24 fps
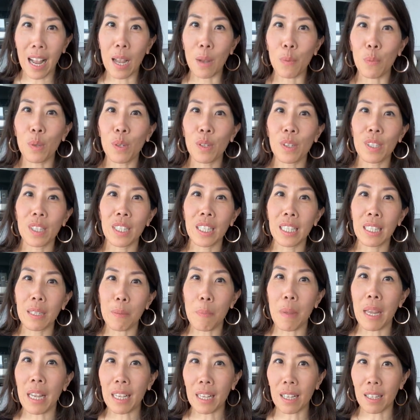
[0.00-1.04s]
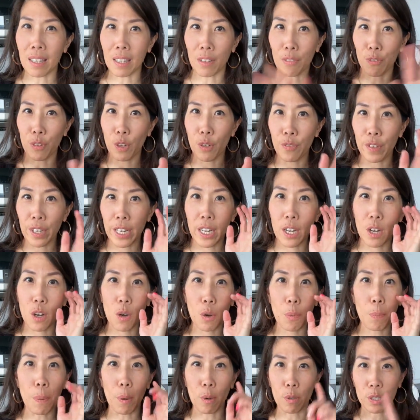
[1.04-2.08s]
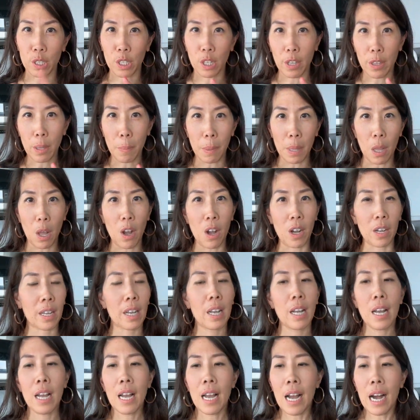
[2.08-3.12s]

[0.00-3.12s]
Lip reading: I will make the full video, post it on the blog,